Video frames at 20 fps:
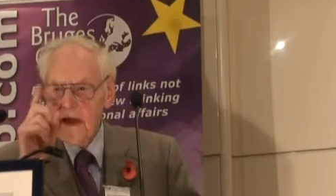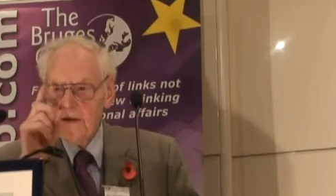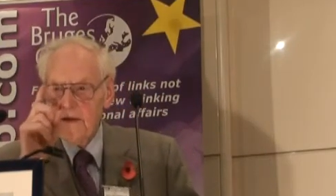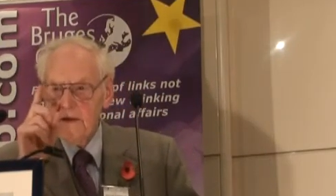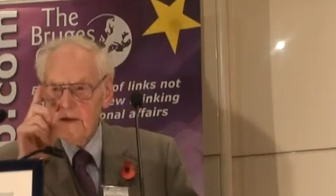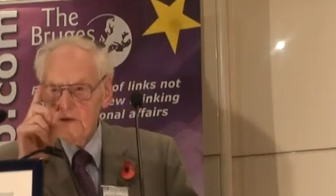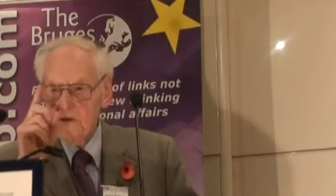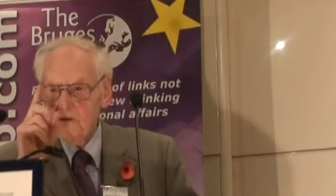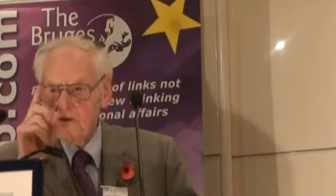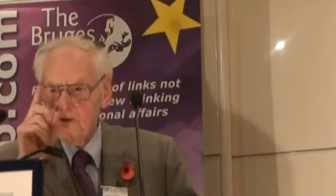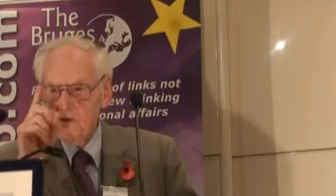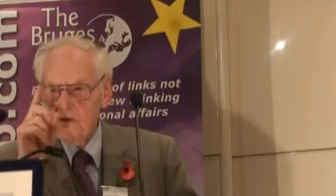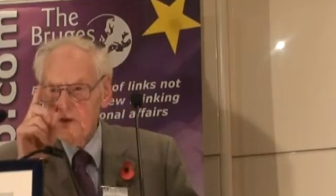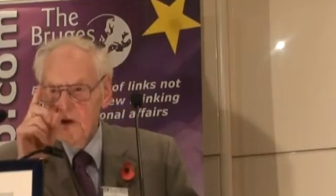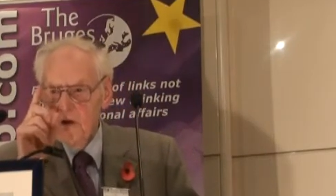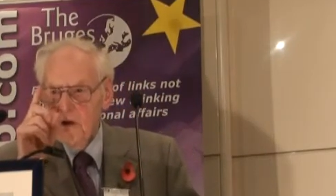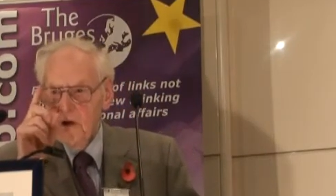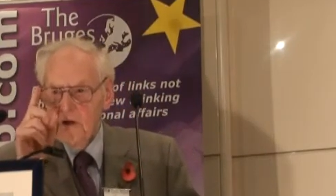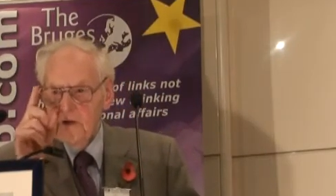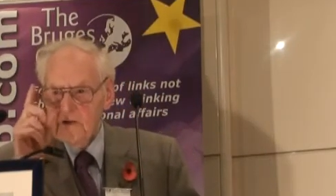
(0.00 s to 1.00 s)
courage
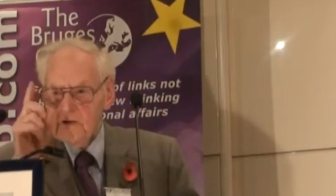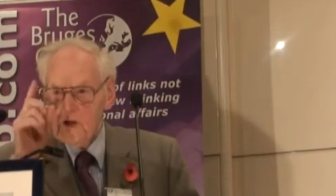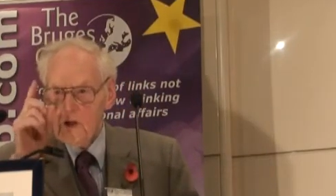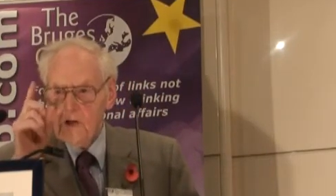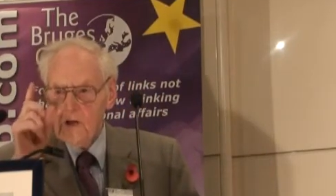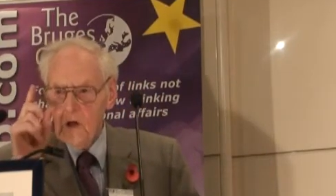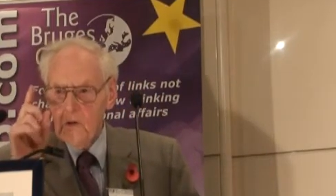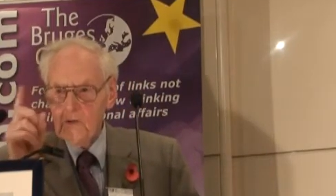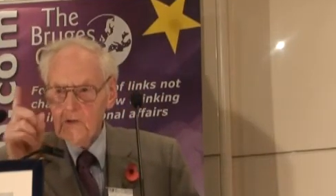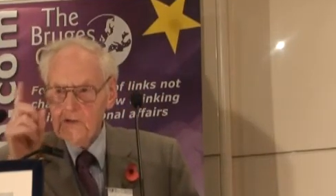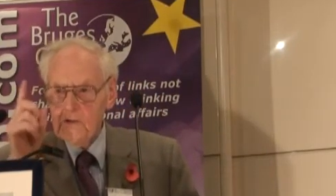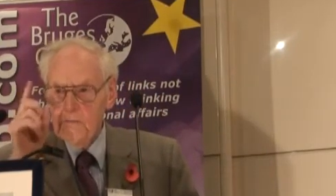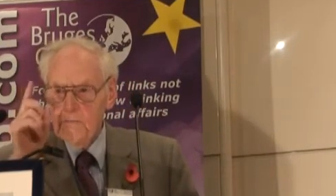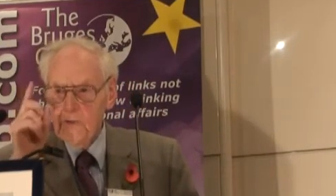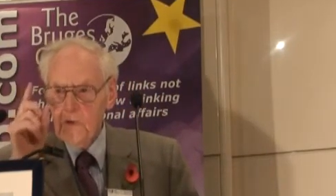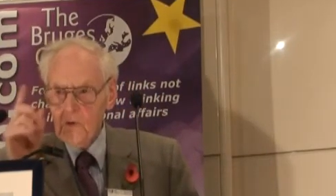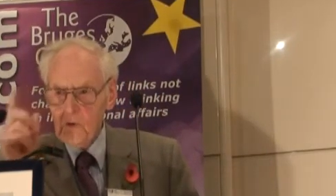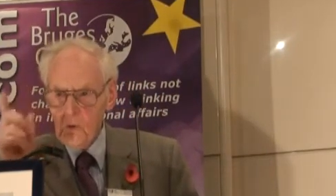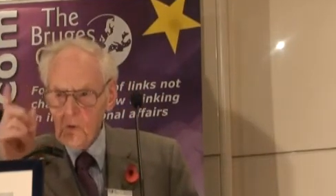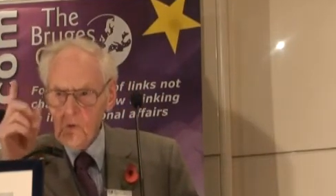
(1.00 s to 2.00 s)
to go to
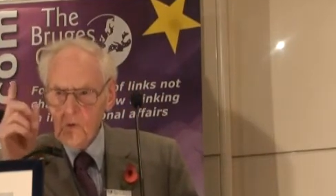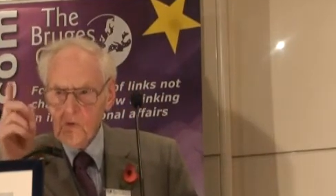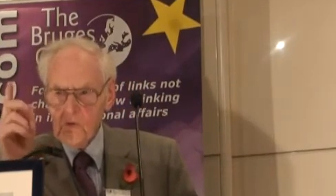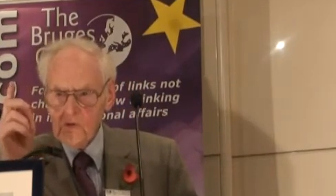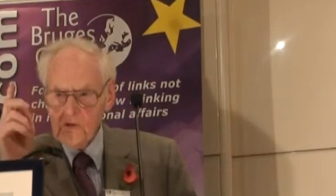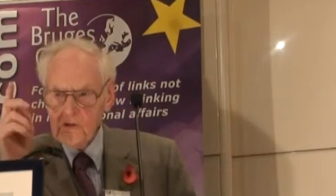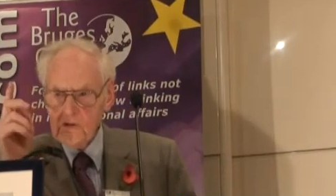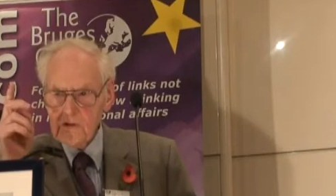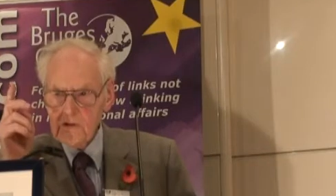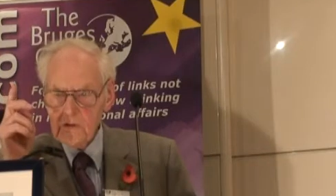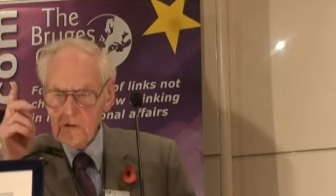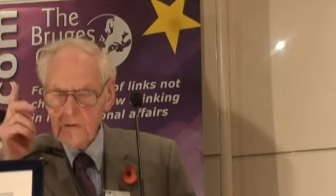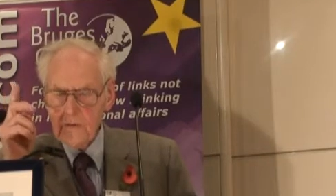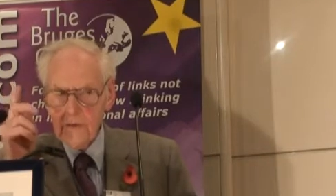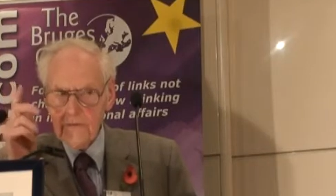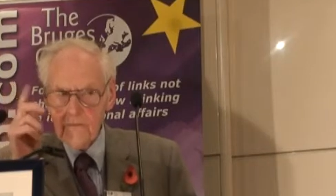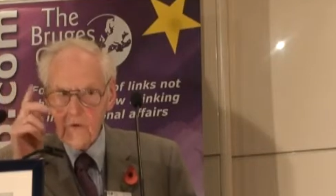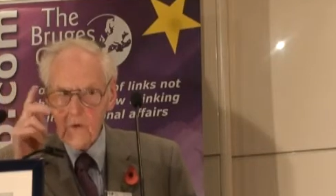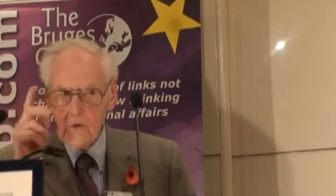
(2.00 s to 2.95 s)
Bruges, of